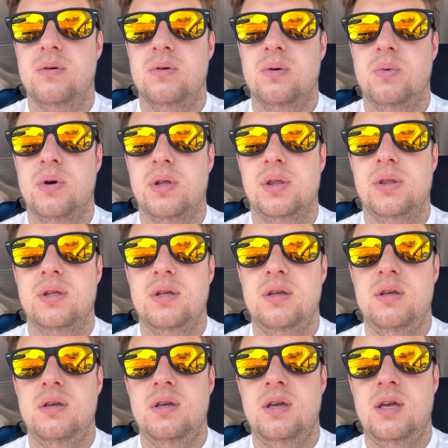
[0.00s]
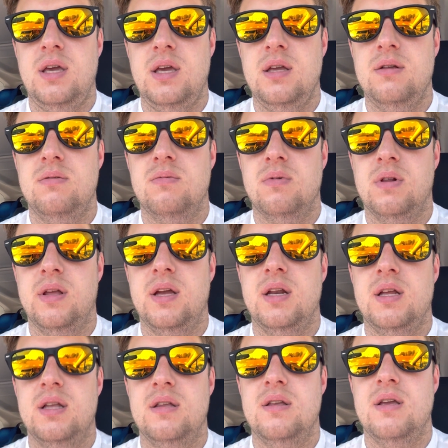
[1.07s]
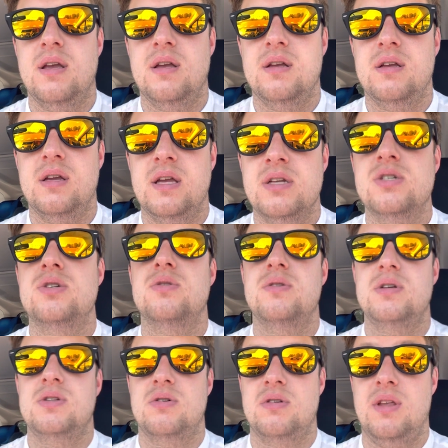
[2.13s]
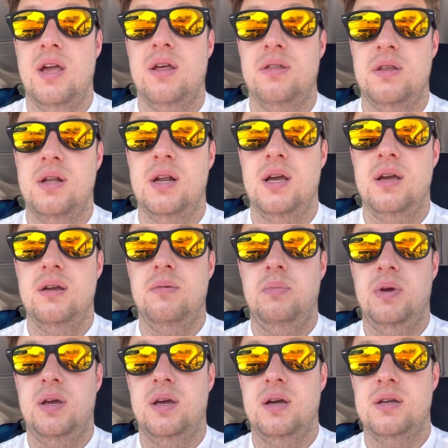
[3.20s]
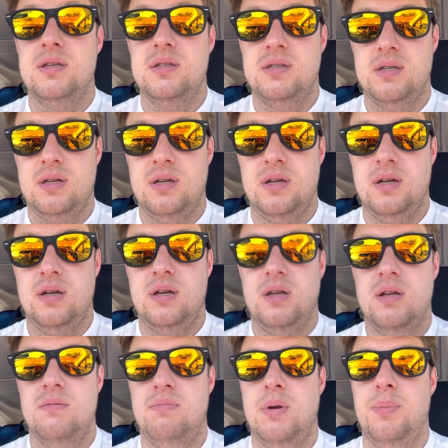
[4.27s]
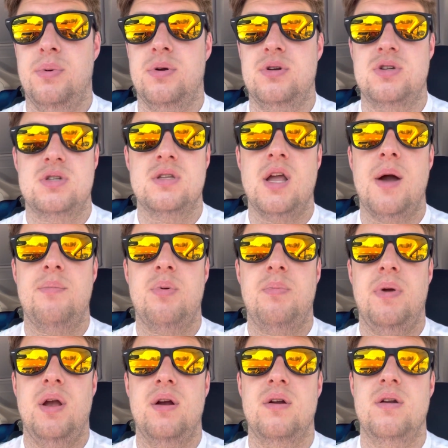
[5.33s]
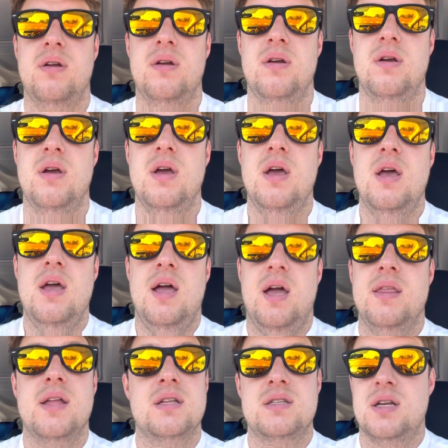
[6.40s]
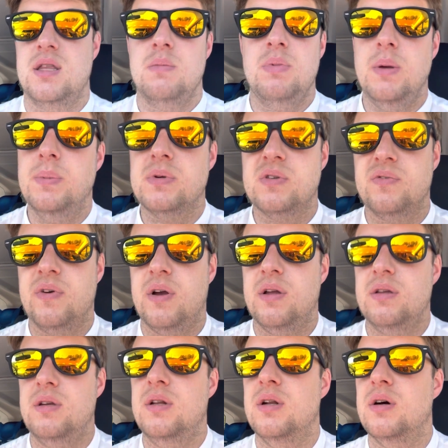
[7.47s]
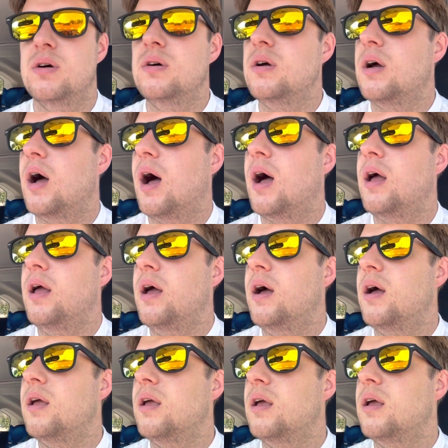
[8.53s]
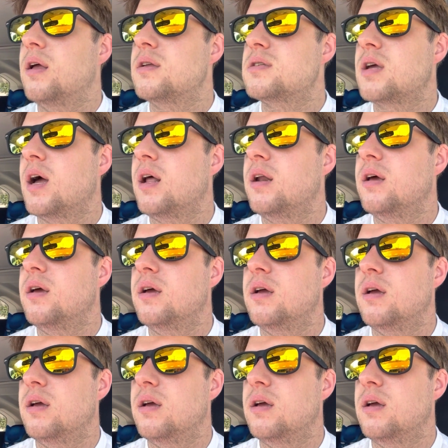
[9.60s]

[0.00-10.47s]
with heat-related injuries or death today, because people are just not prepared. And that's not the people's fault, It's kind of